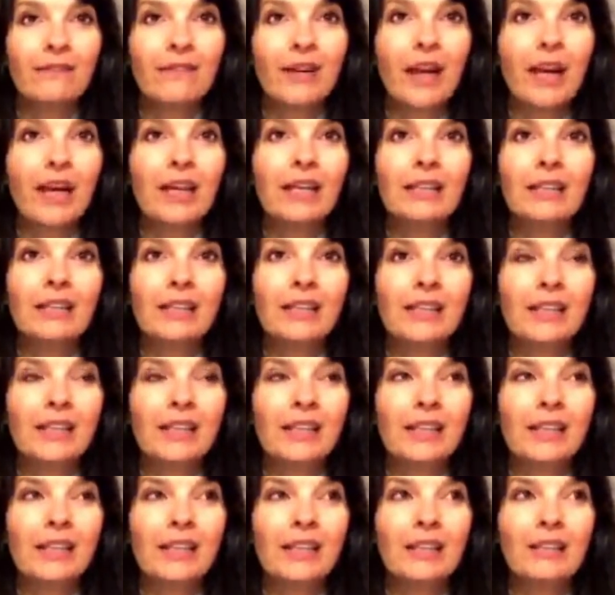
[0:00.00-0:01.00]
Finally,
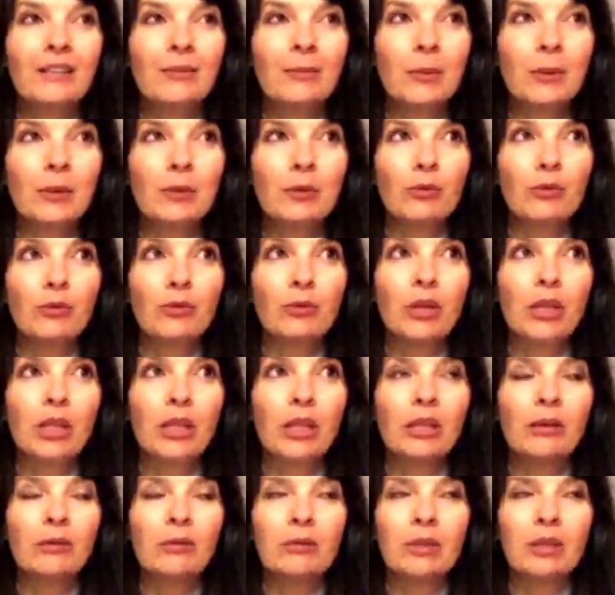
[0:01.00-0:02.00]
it's been
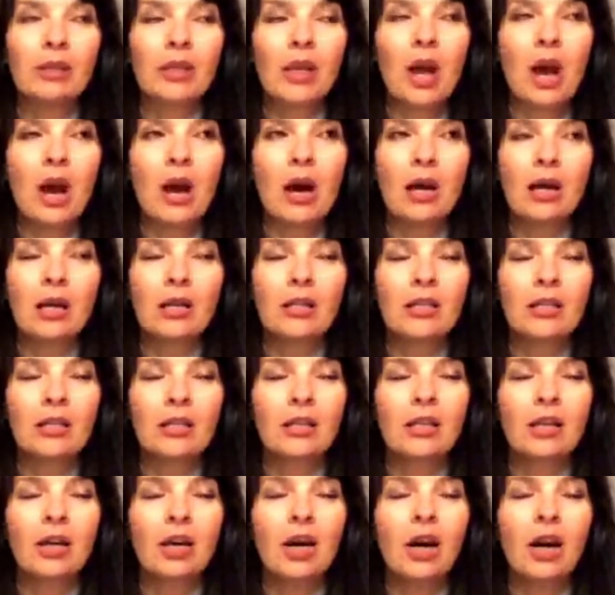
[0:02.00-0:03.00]
really, really hot,
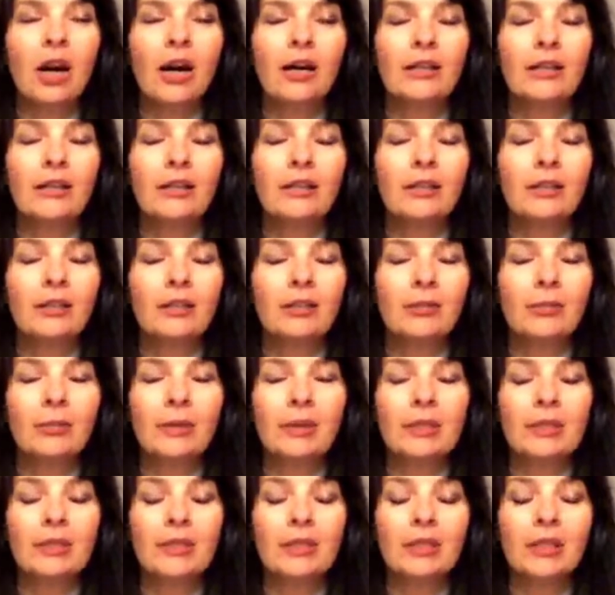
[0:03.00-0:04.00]
like hot and
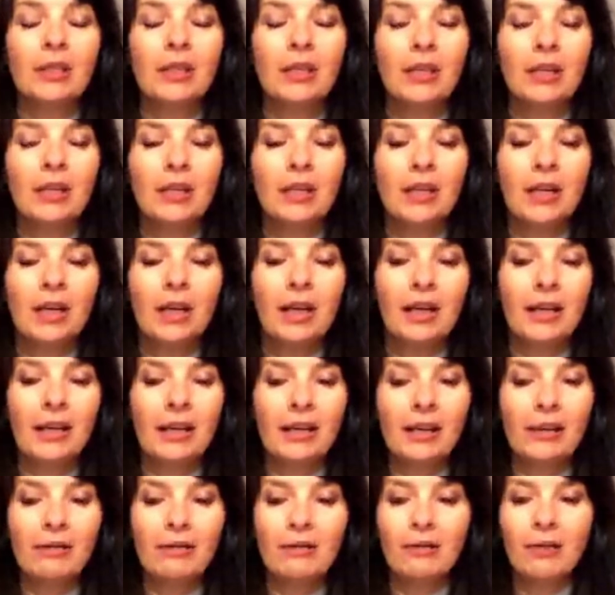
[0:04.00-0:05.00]
humid.
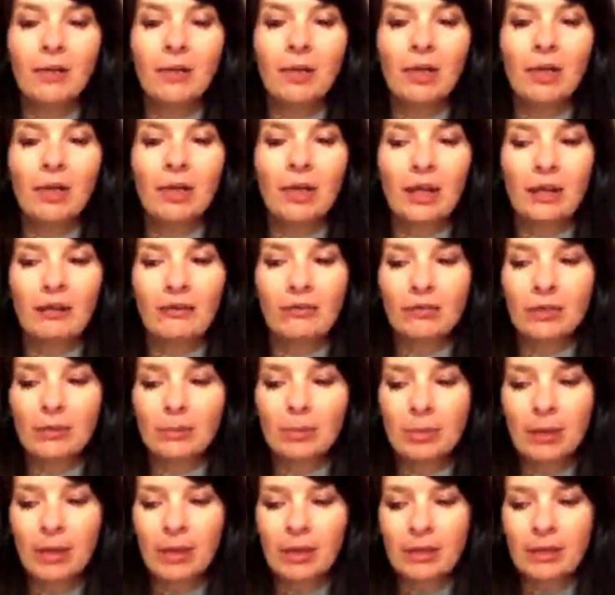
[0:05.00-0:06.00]
I feel like I've
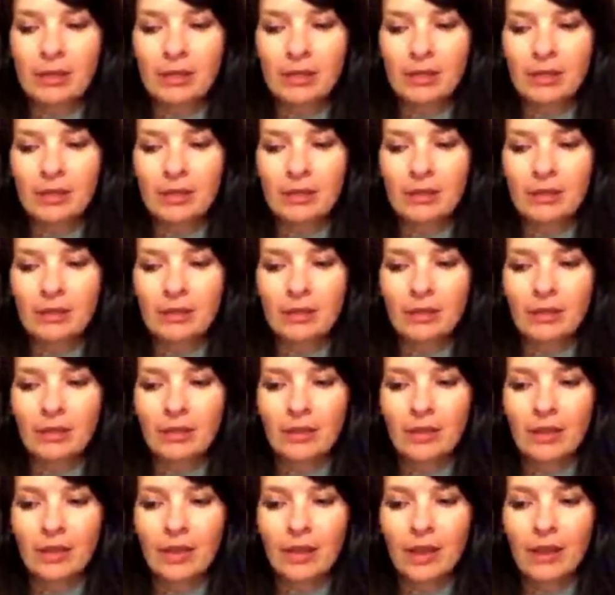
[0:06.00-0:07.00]
replaced
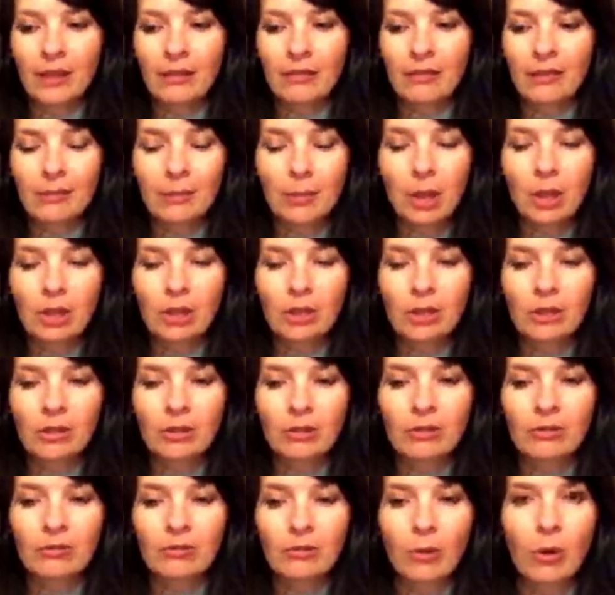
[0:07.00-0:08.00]
every
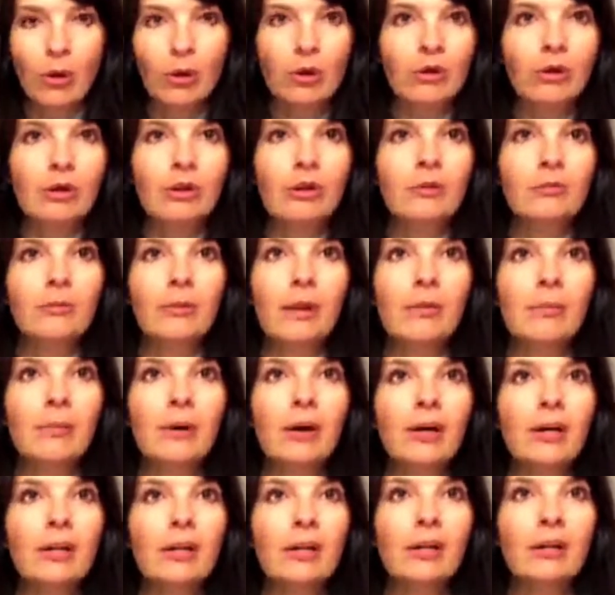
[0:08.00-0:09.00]
molecule of water in my
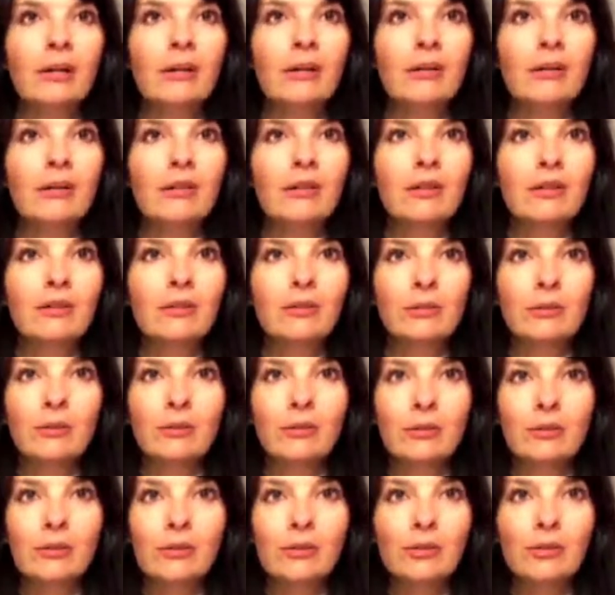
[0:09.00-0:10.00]
body
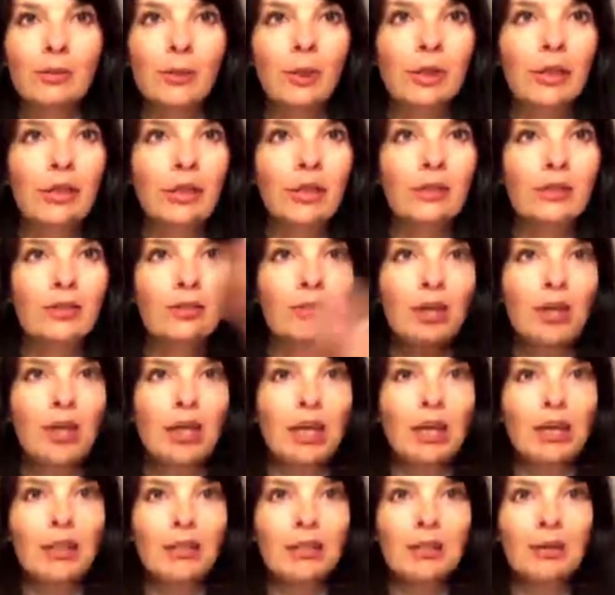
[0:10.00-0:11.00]
through sweating and
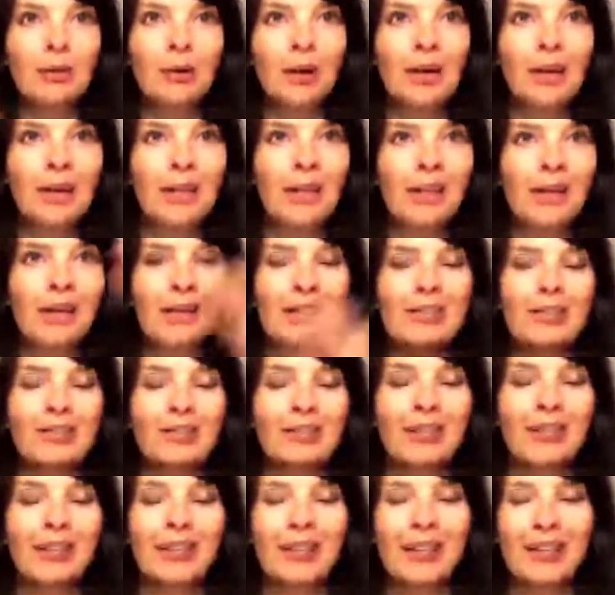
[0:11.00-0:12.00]
drinking, sweating and
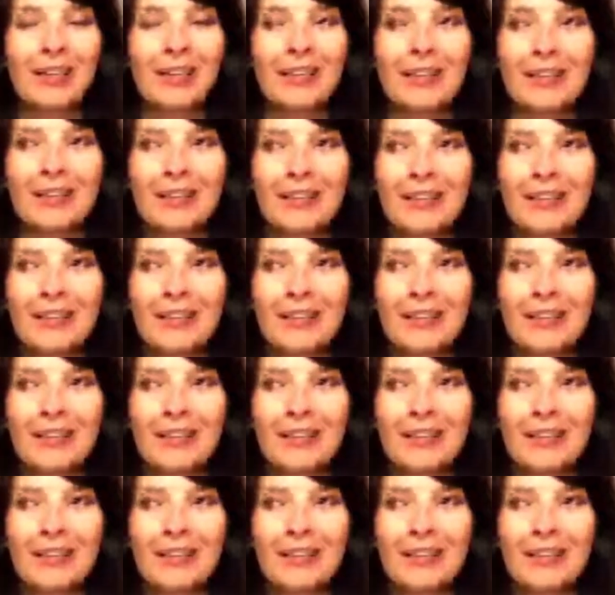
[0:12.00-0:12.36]
drinking.